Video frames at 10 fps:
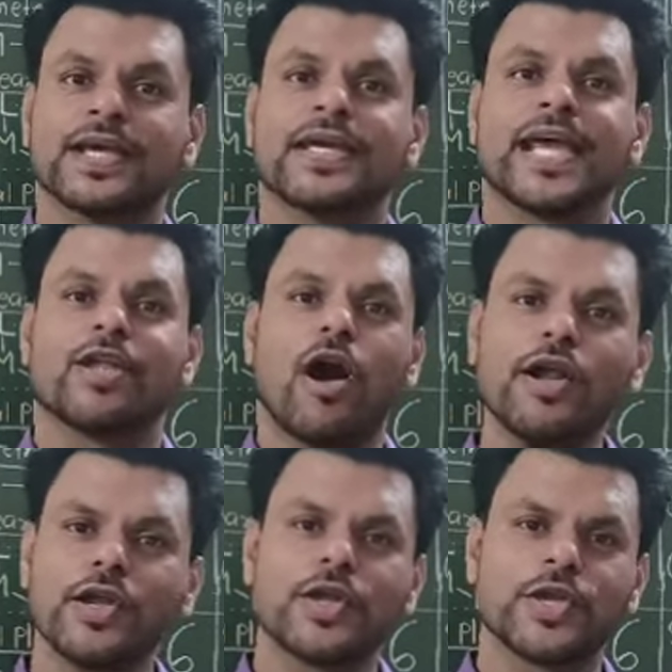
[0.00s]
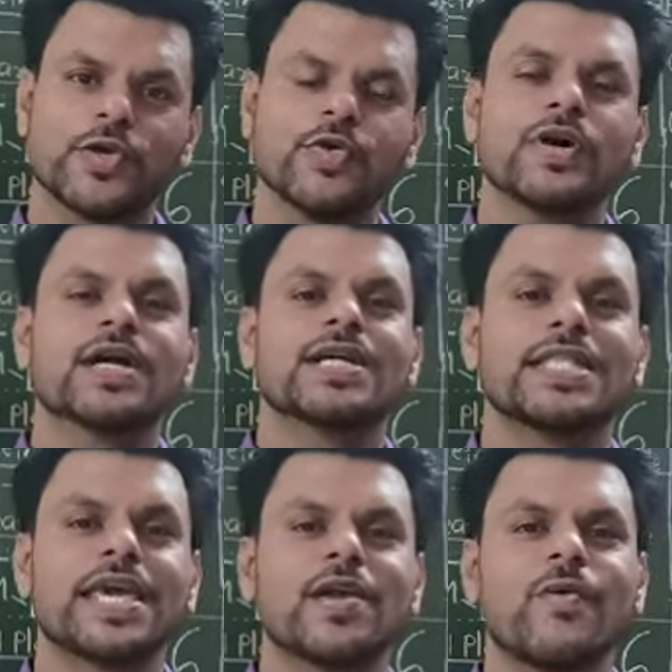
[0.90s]
in order to give
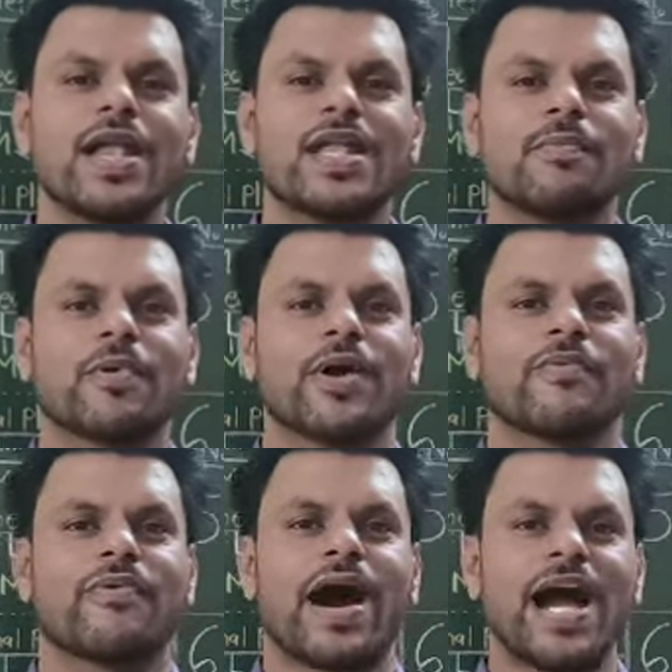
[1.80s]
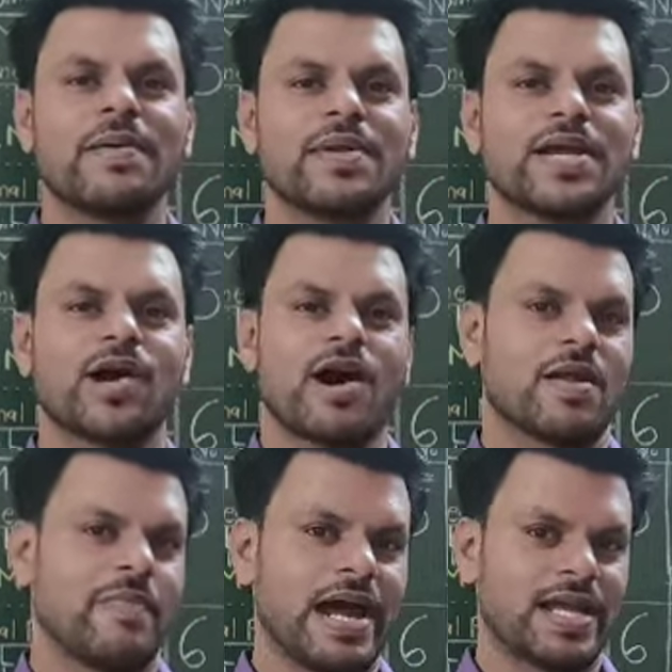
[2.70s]
the equal number of hybrid
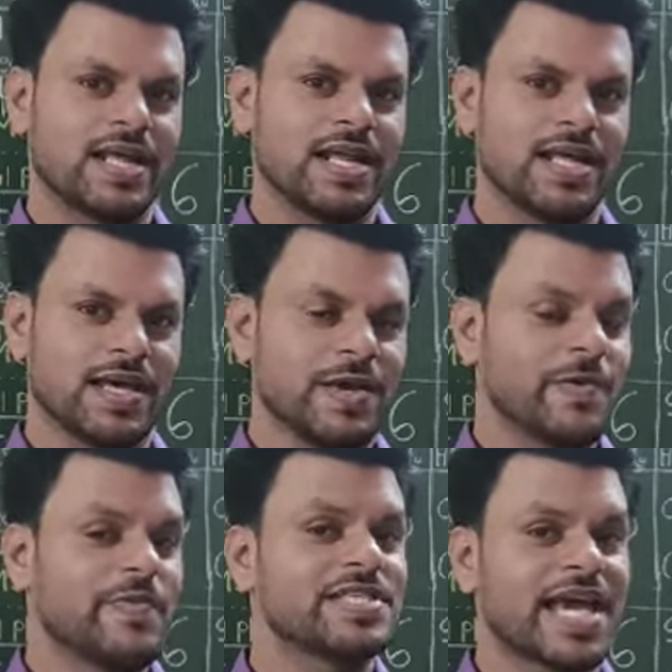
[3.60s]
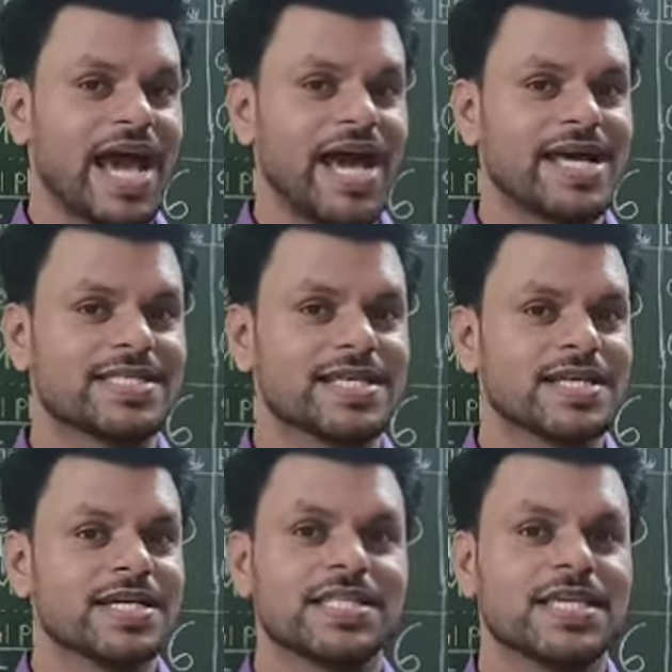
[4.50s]
orbital which has
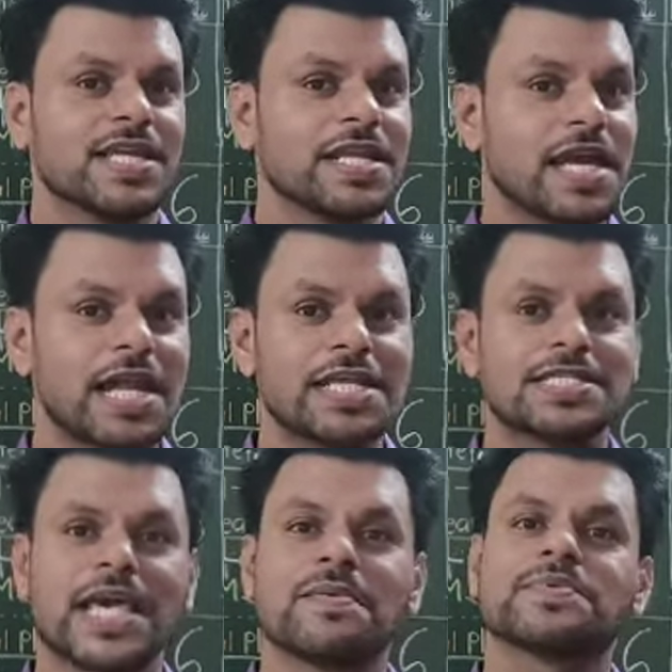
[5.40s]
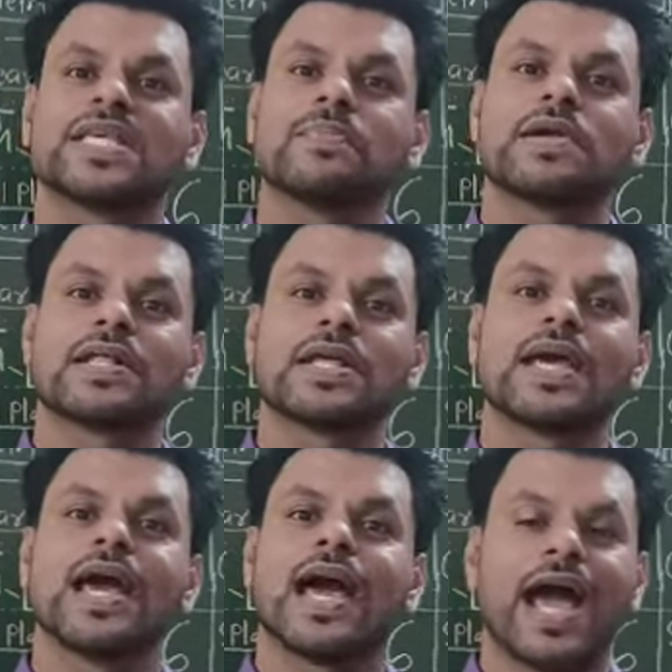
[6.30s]
the nearly same symmetry
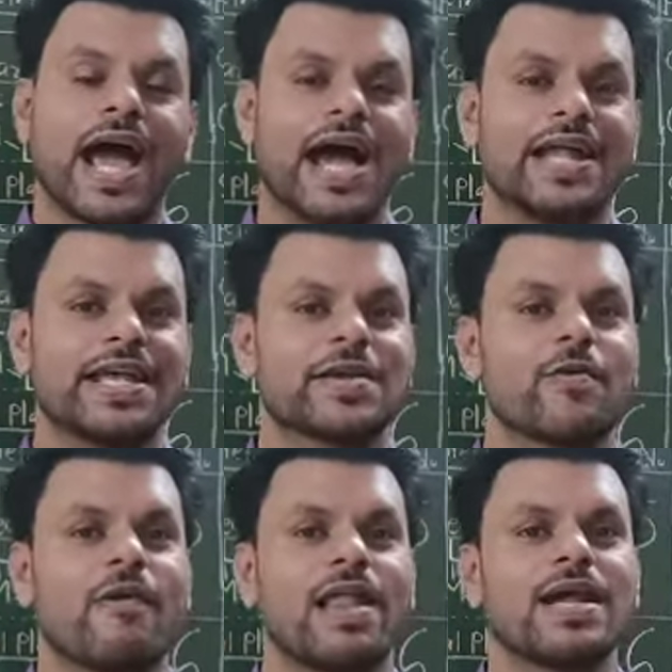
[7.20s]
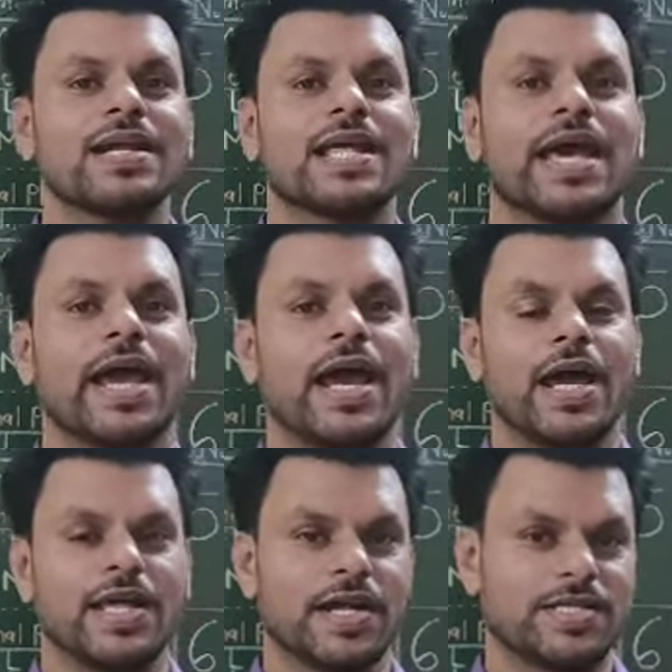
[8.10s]
and equivalent
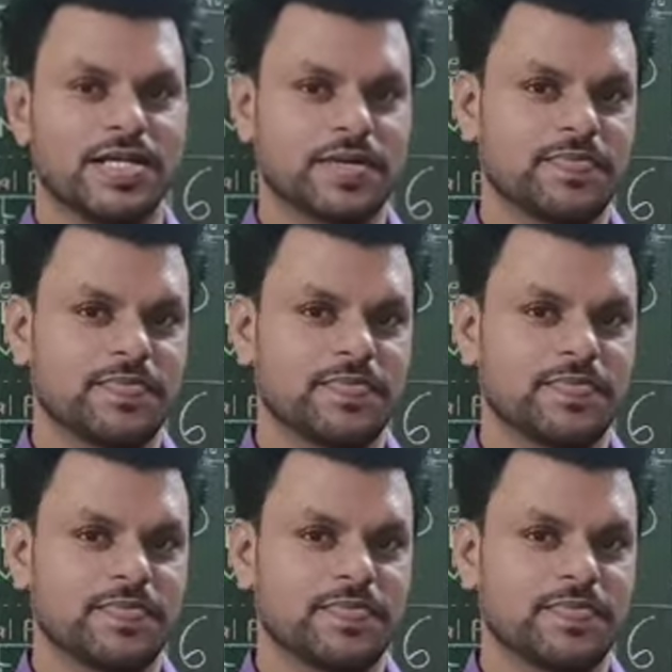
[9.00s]
energy.